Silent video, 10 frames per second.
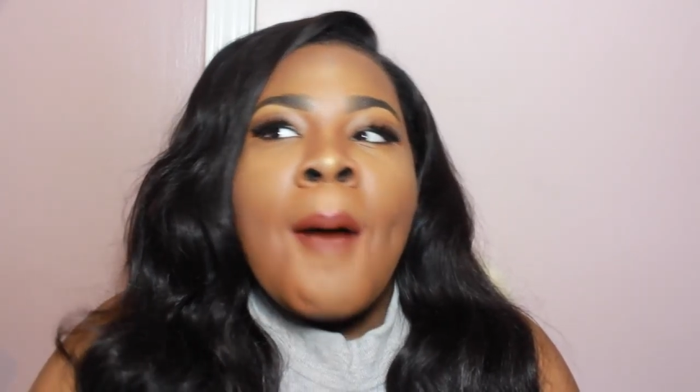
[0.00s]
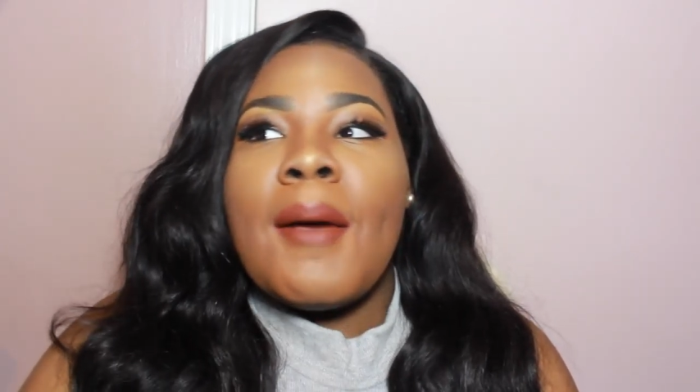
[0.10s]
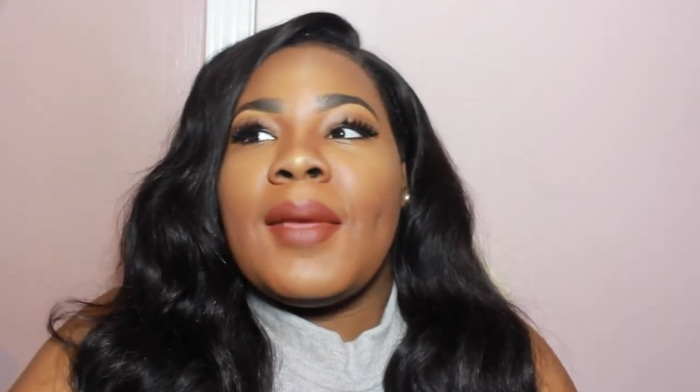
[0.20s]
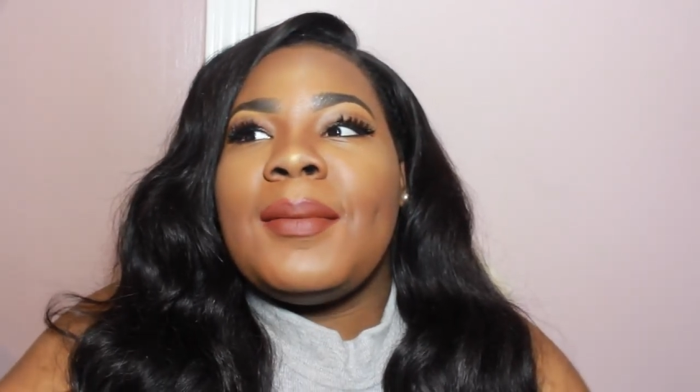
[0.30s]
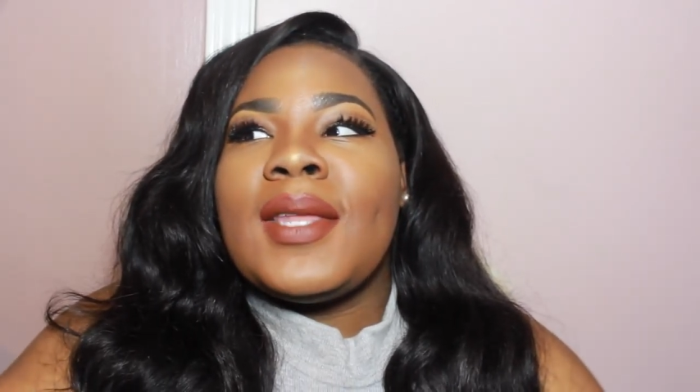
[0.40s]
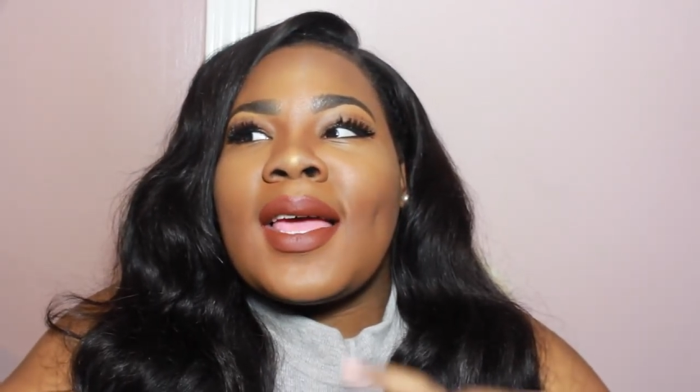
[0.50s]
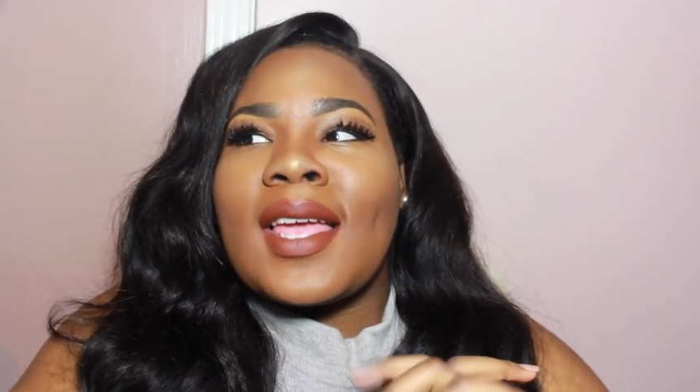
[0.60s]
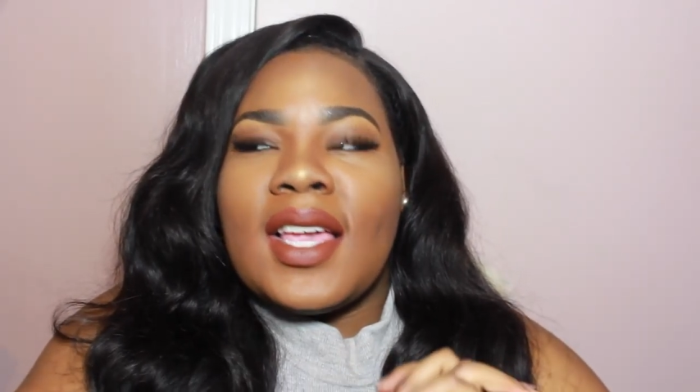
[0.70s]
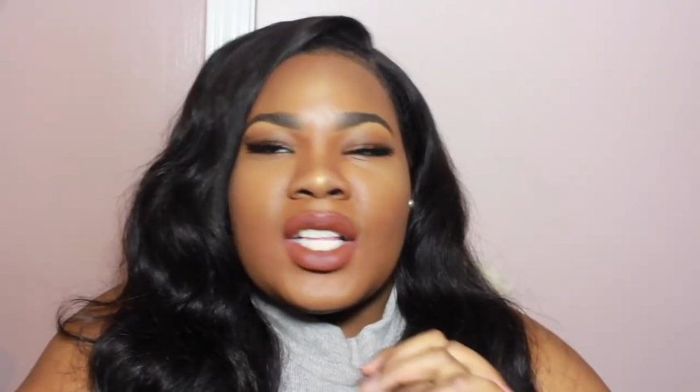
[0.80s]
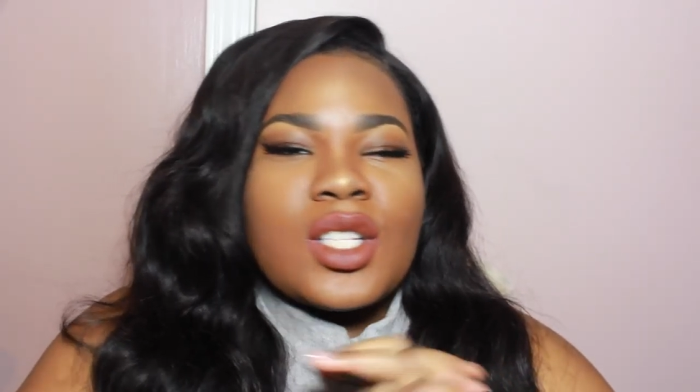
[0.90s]
maybe like
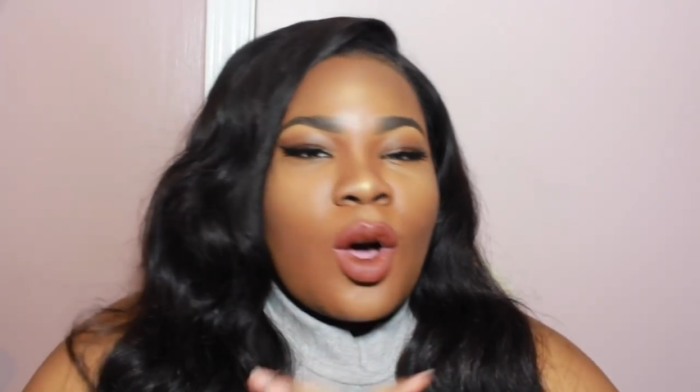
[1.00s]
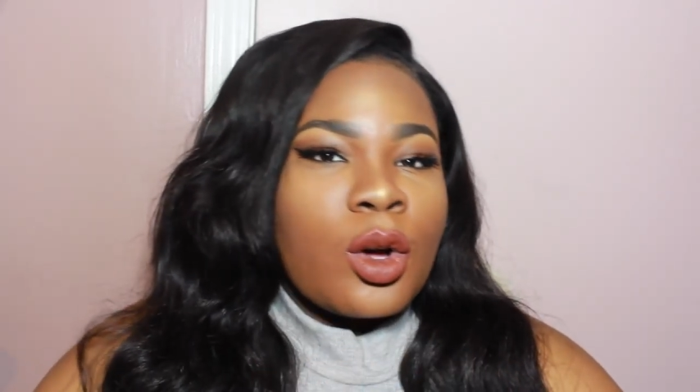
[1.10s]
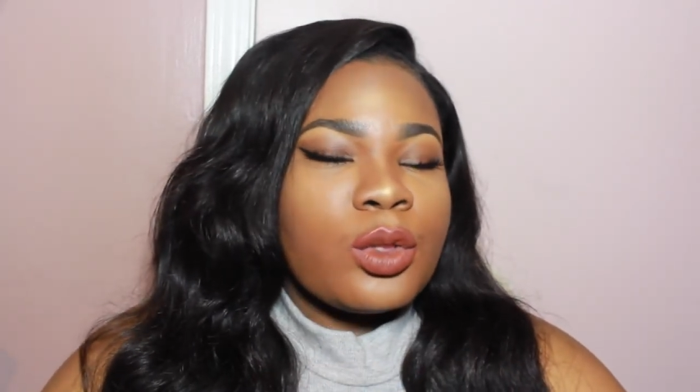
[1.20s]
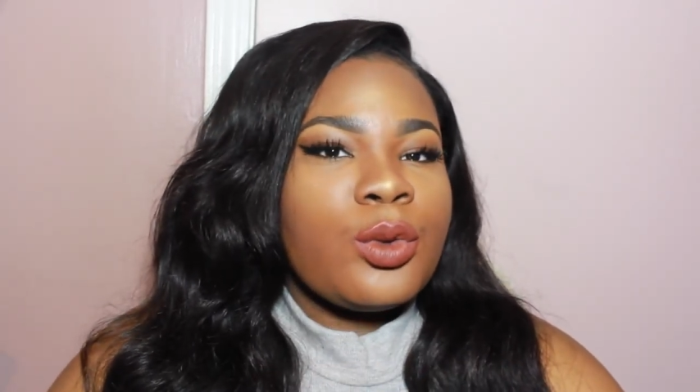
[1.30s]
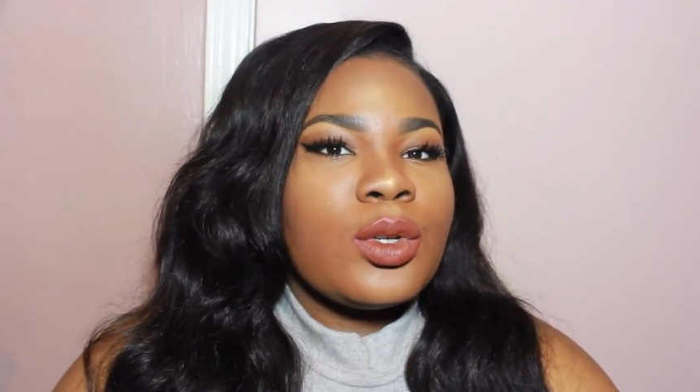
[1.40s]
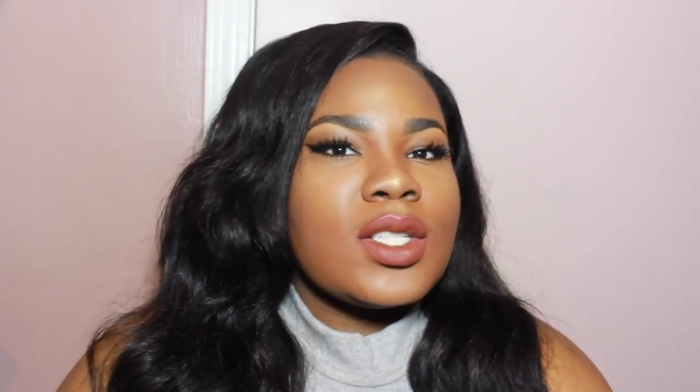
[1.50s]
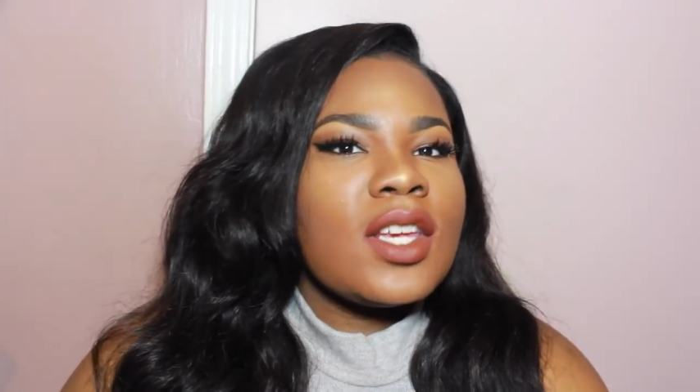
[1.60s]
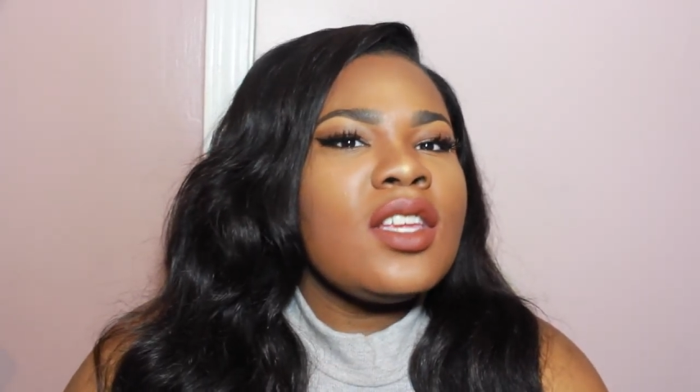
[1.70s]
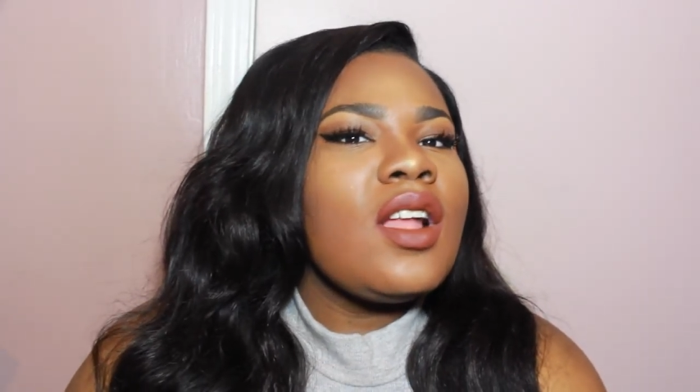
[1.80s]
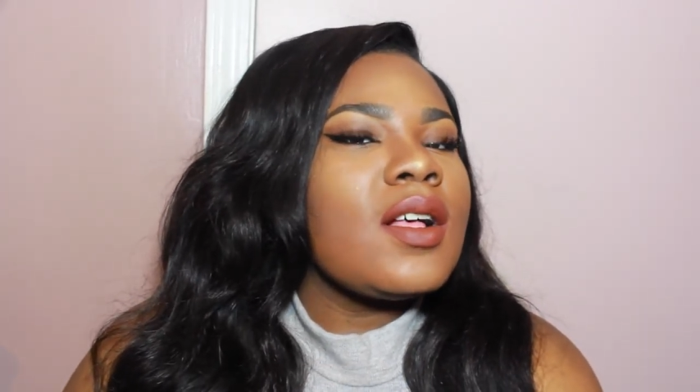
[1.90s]
a talk through to tell
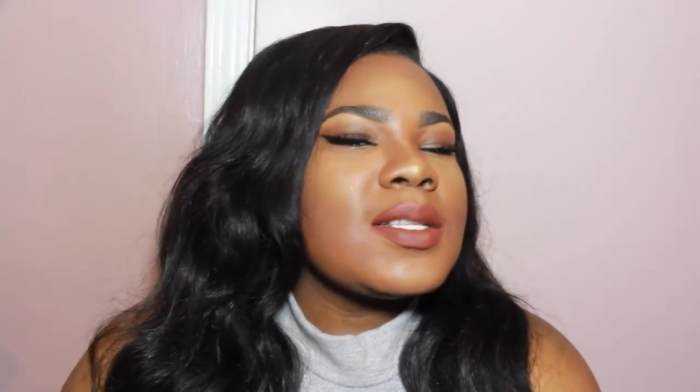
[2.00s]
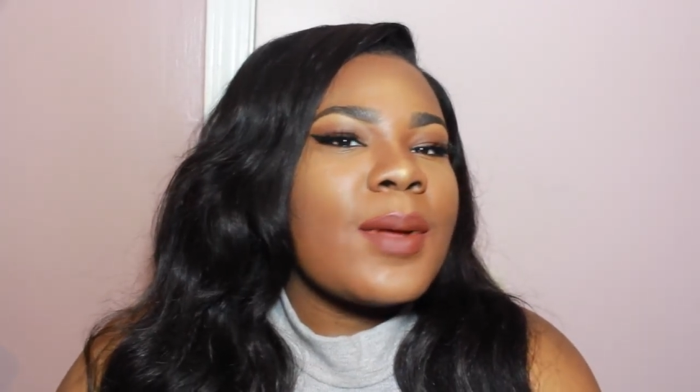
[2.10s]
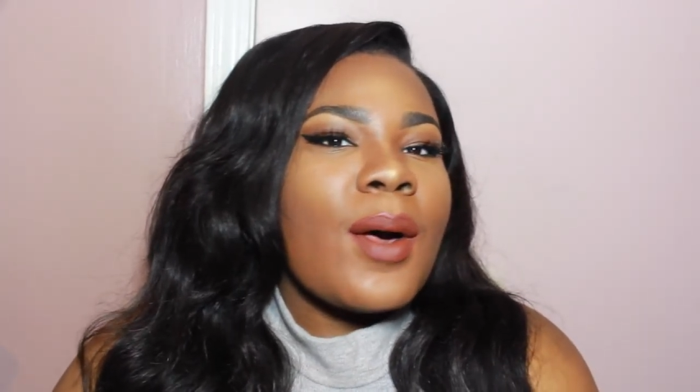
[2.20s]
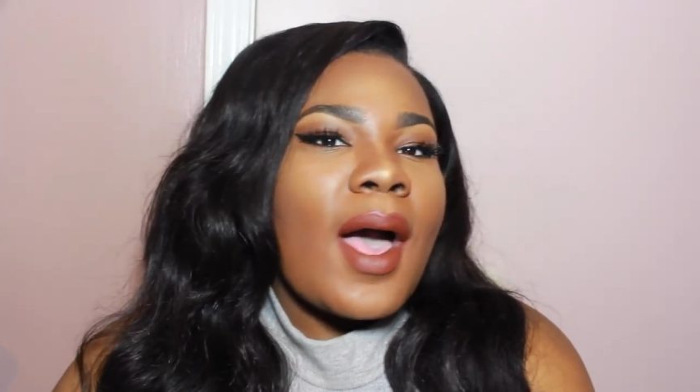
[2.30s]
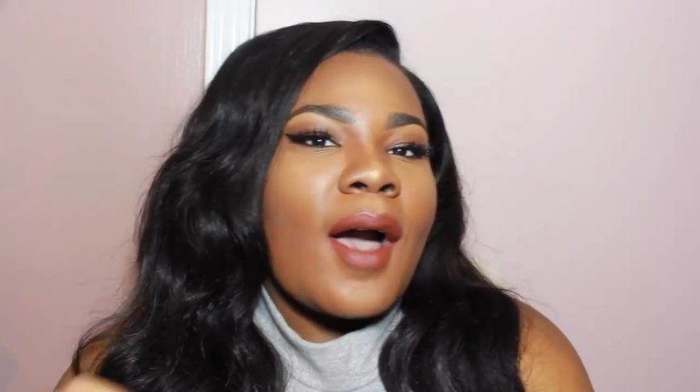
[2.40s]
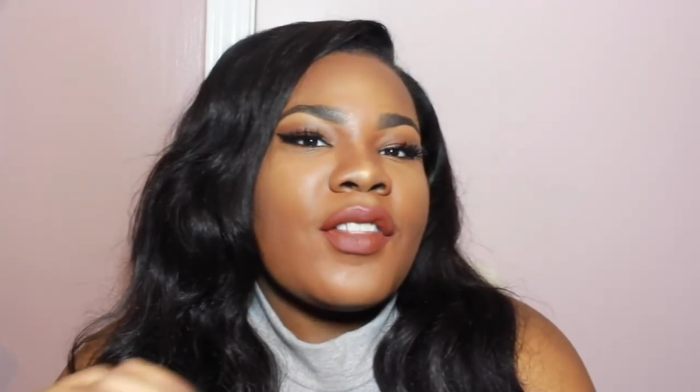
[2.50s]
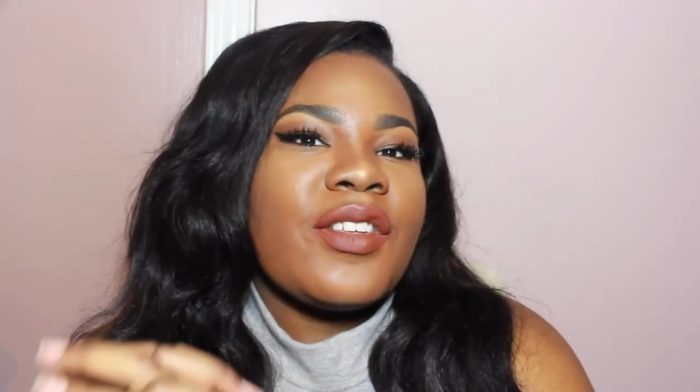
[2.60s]
you guys about how